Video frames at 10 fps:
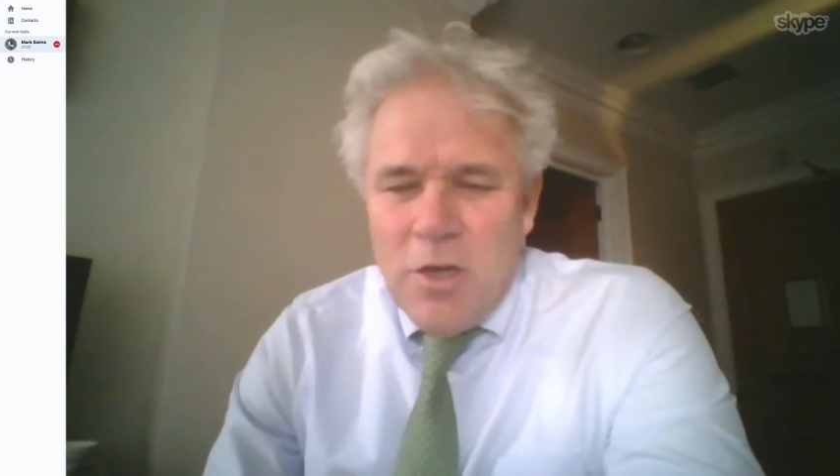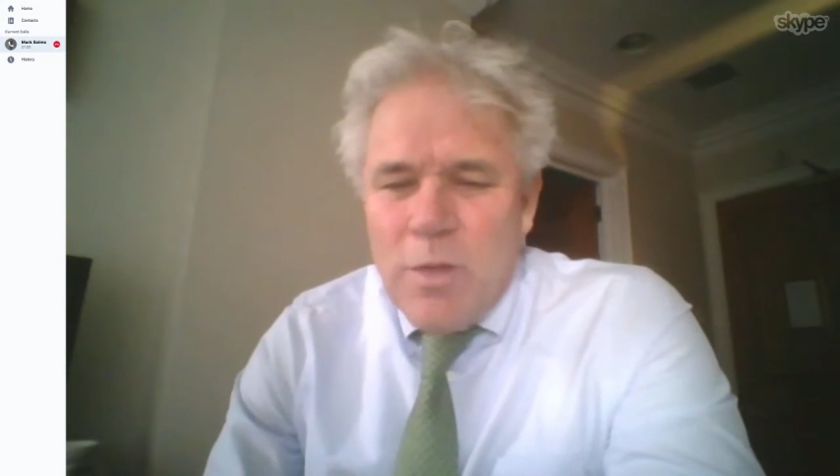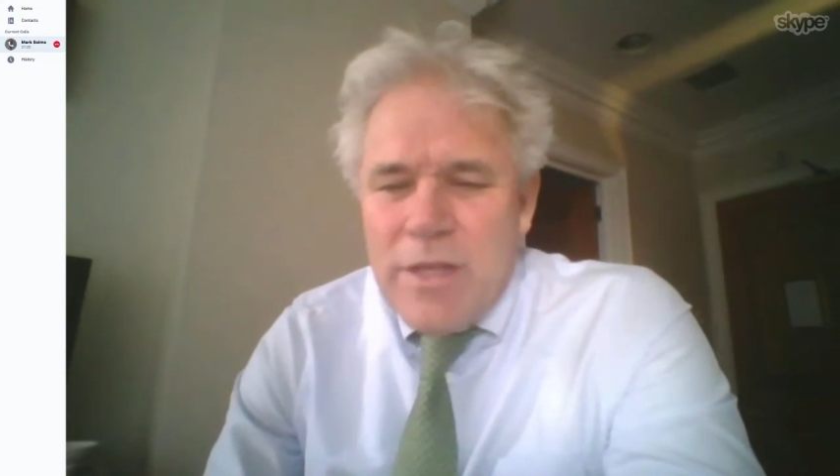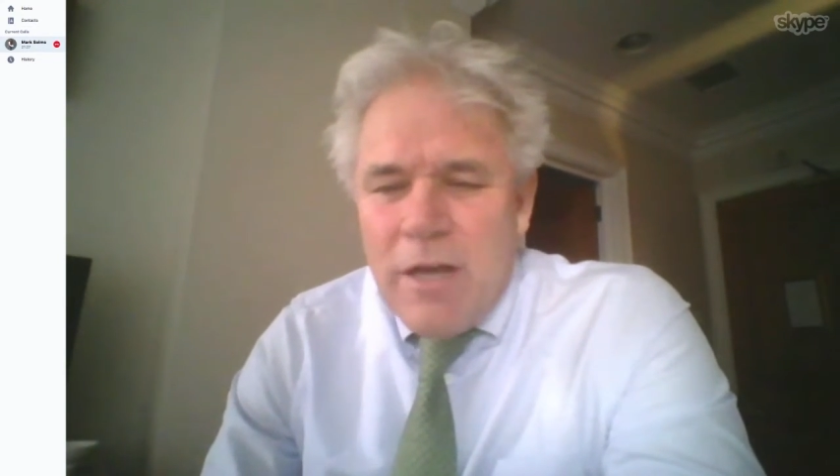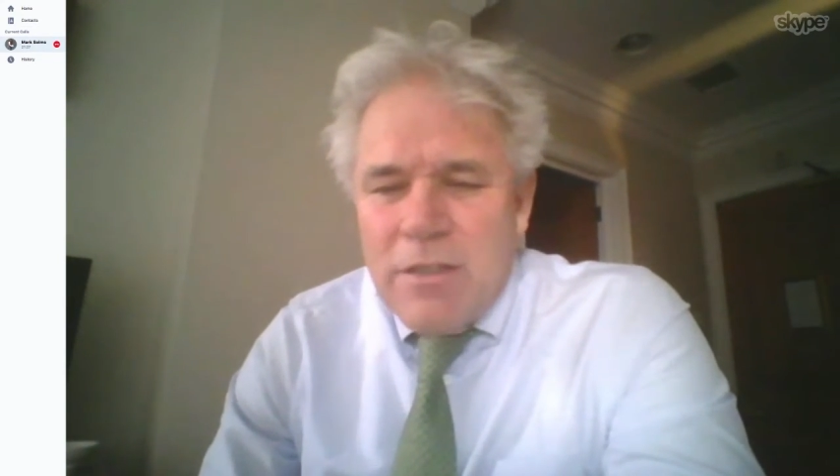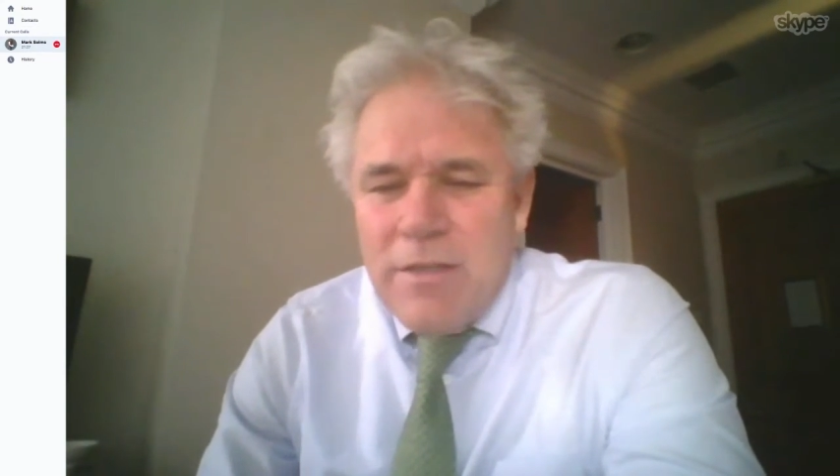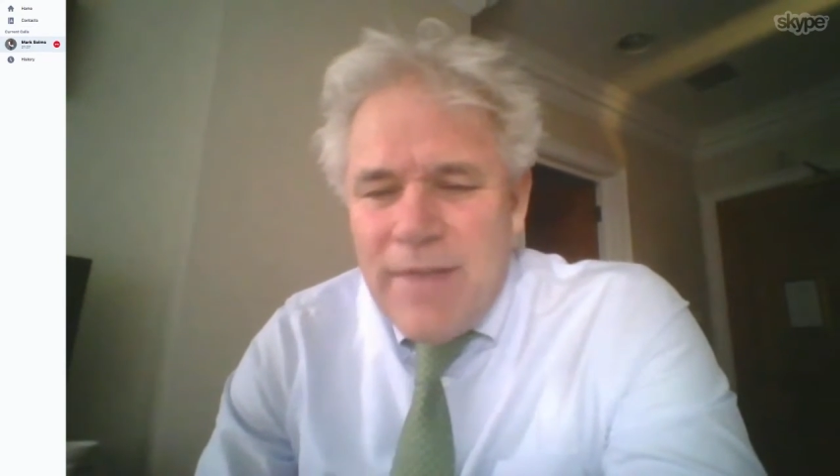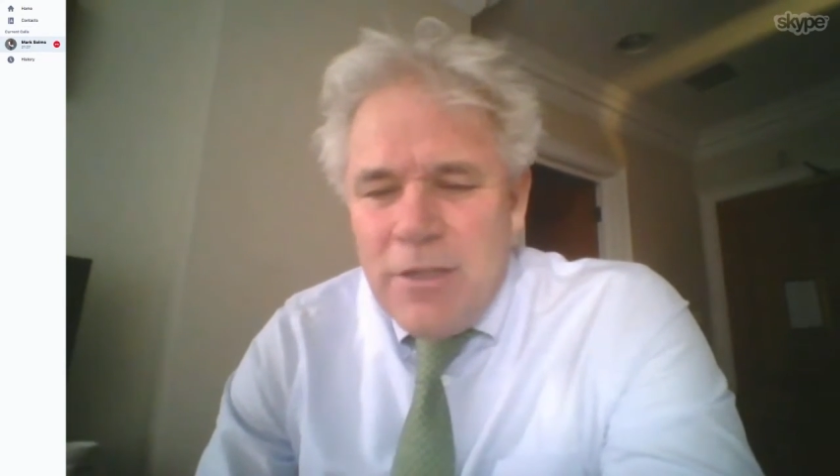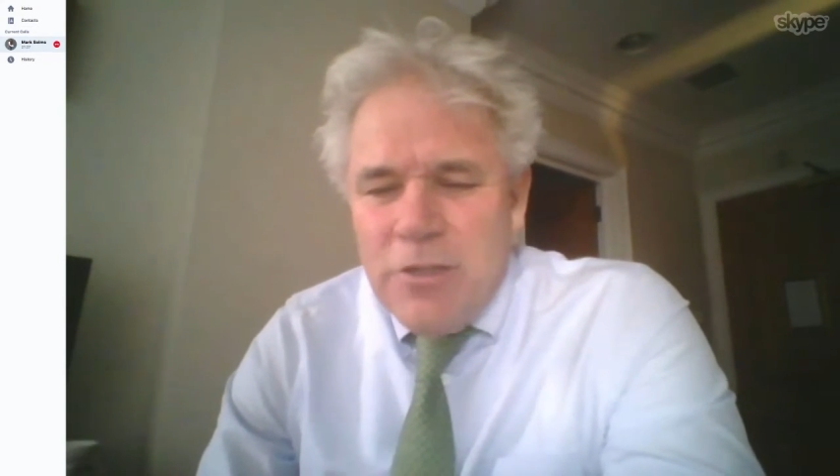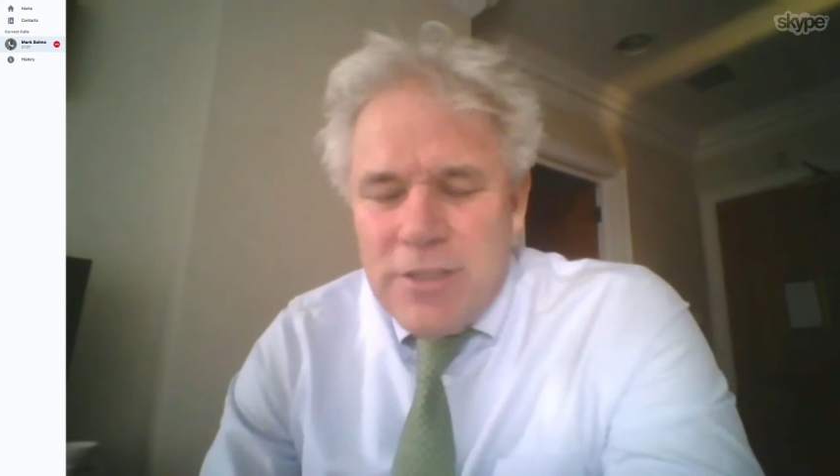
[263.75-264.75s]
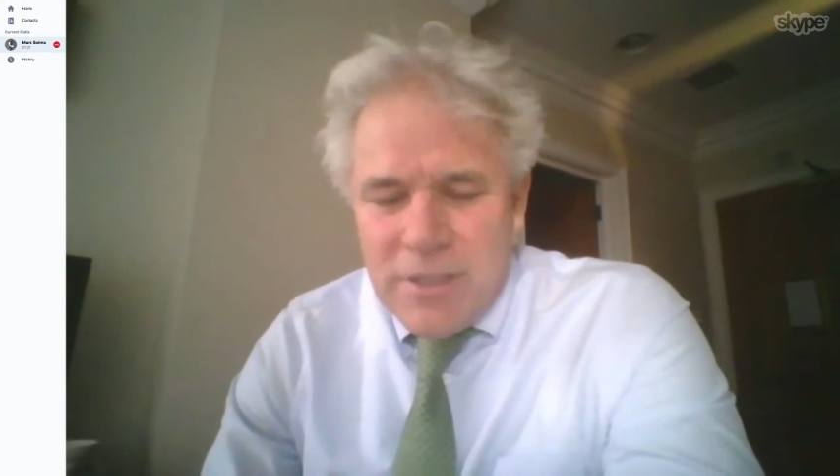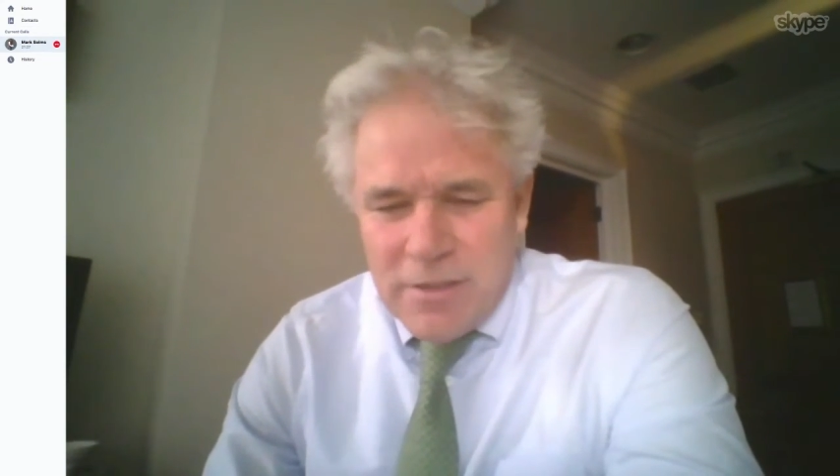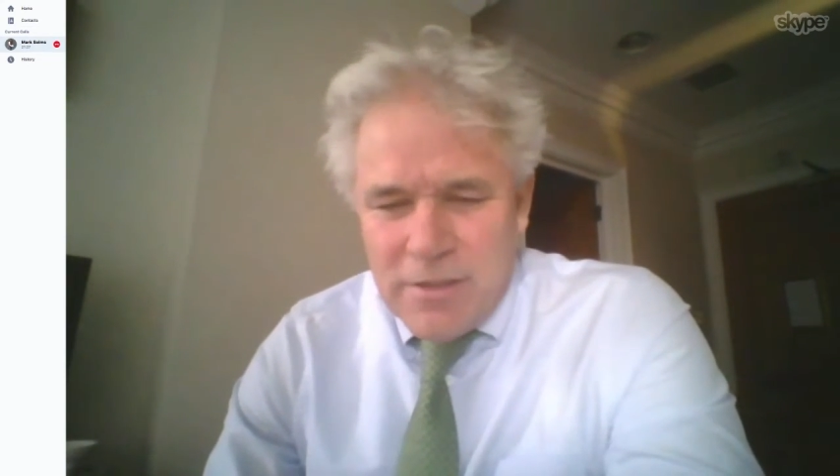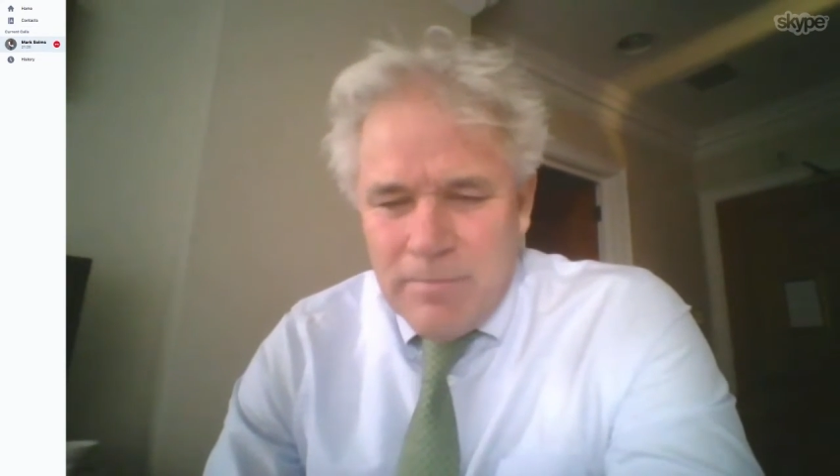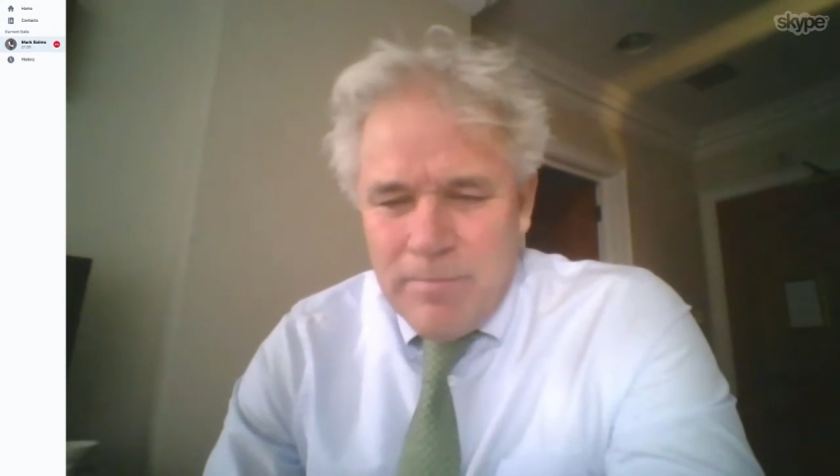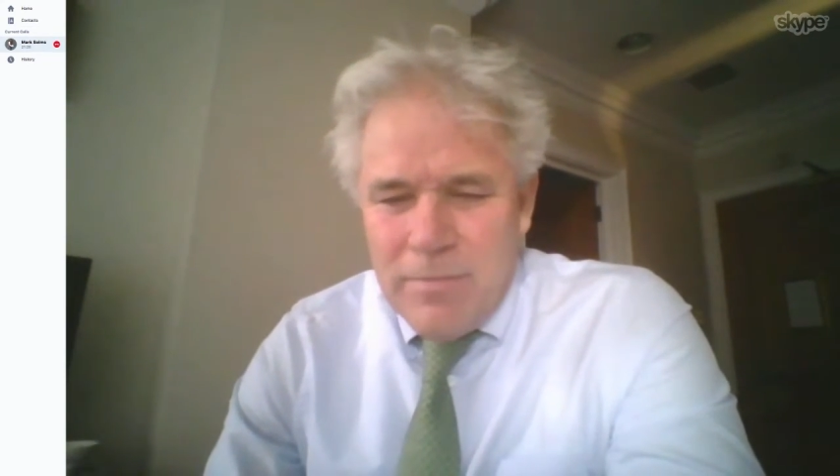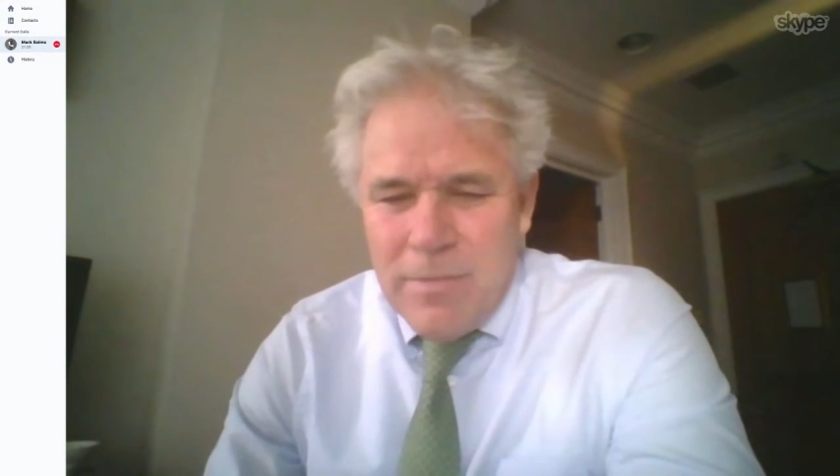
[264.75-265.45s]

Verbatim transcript: without a value system?